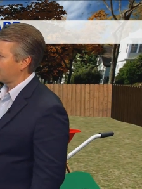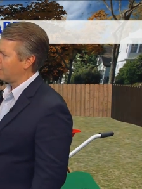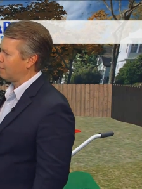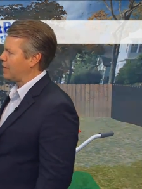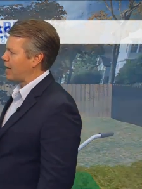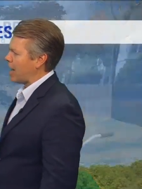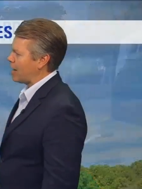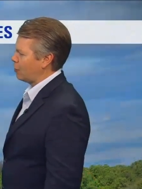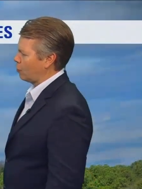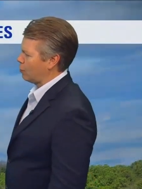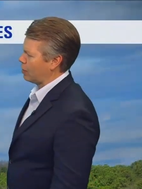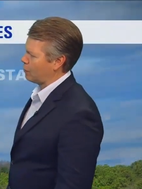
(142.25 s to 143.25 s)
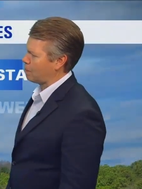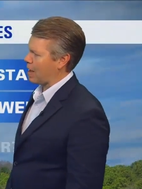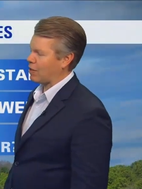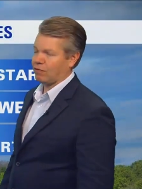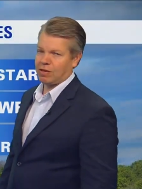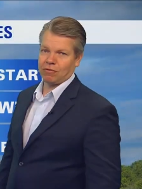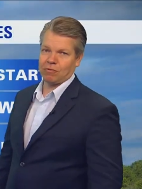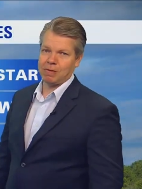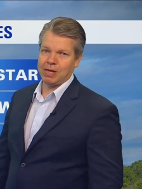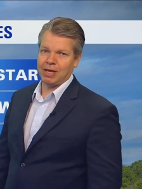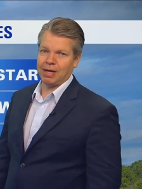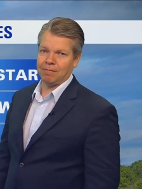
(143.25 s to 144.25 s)
59 degrees by 6
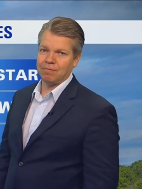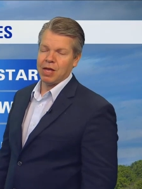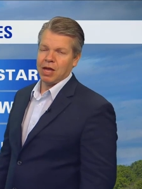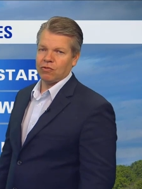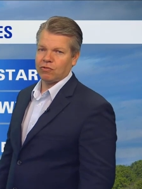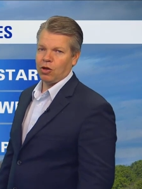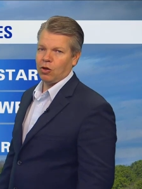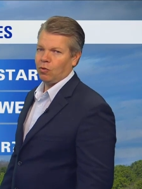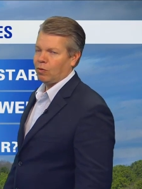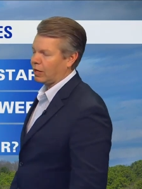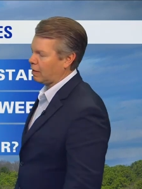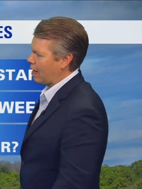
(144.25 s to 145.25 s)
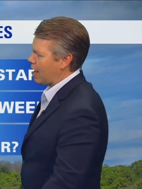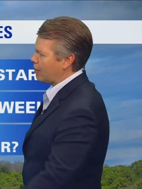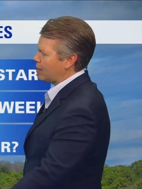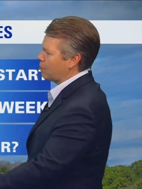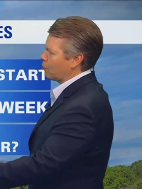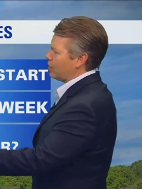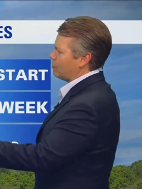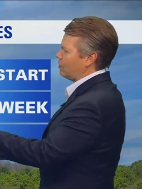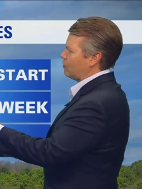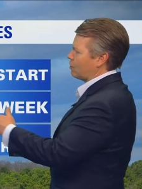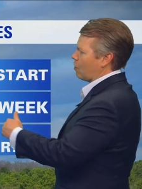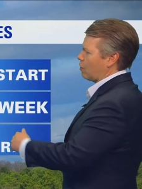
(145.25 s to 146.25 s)
p.m. So a cloudy,
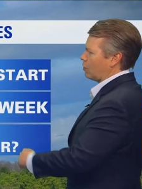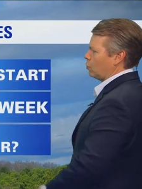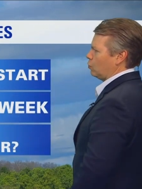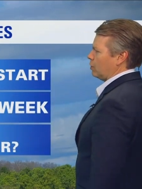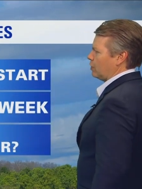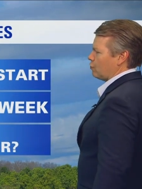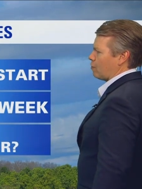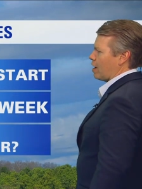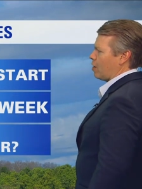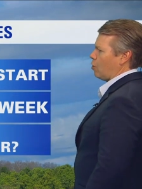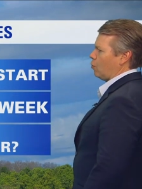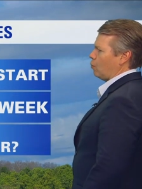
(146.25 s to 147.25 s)
breezy start, cool and dry all